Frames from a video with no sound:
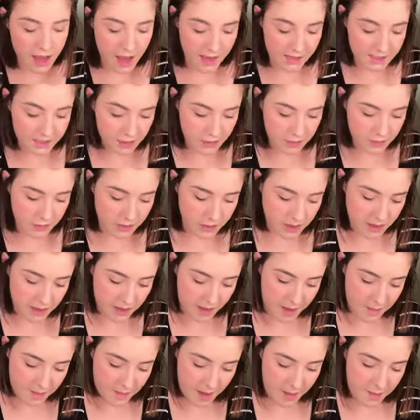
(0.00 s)
I don't really
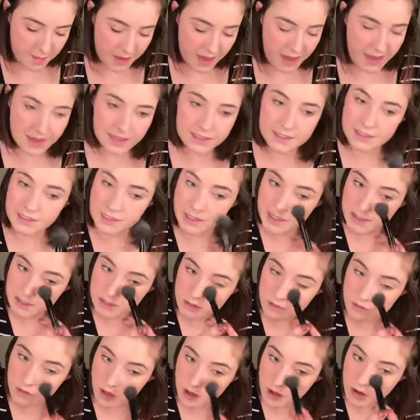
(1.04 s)
let my bake sit
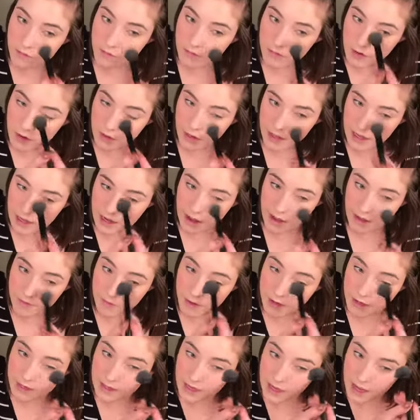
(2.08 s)
too long for like an
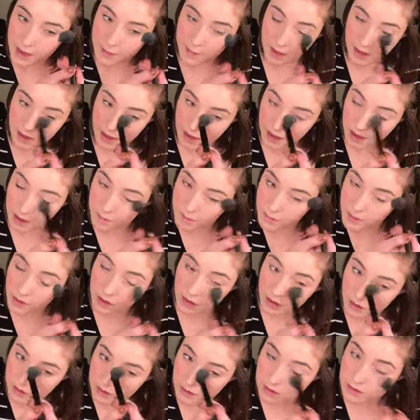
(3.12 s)
everyday makeup,
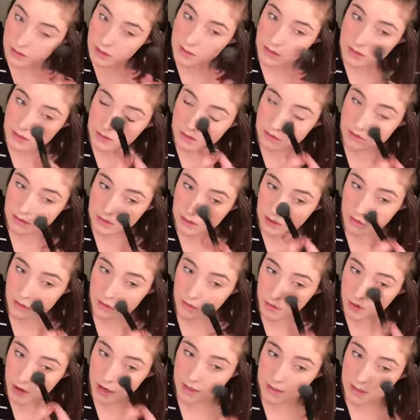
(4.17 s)

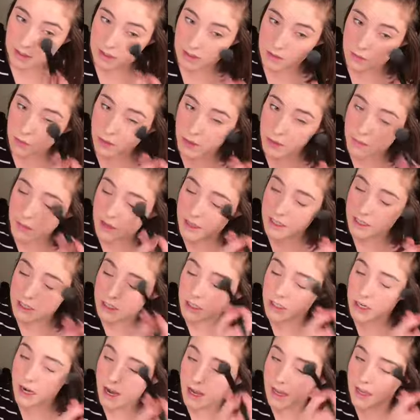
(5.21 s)
so I just want to make
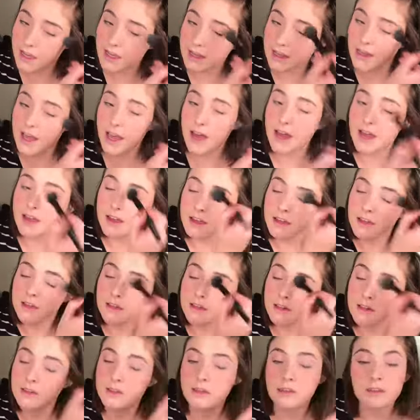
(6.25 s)
sure I get that
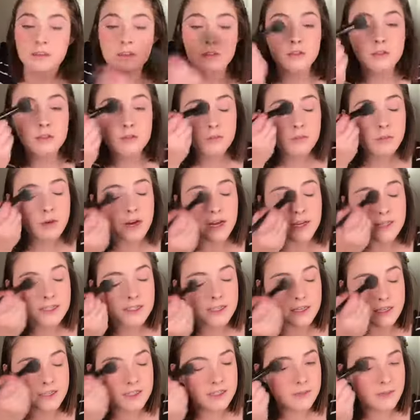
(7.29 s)
pressed
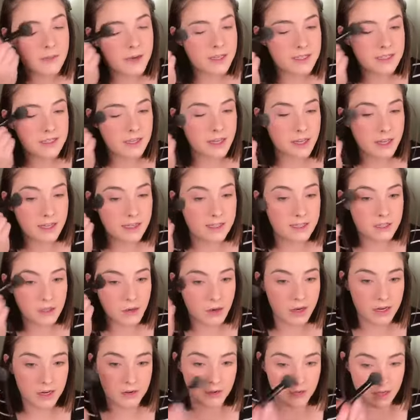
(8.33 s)
into my skin so
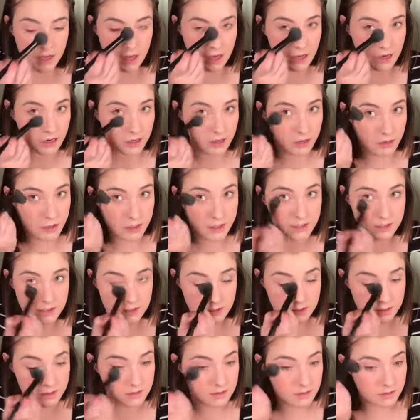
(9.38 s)
I don't get any
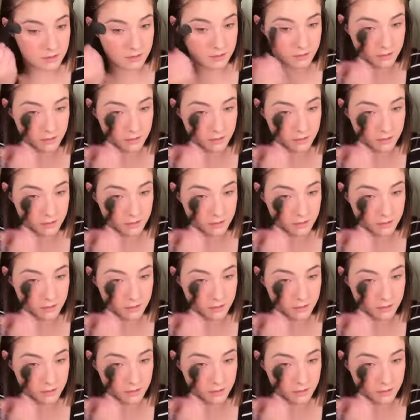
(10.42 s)
creases.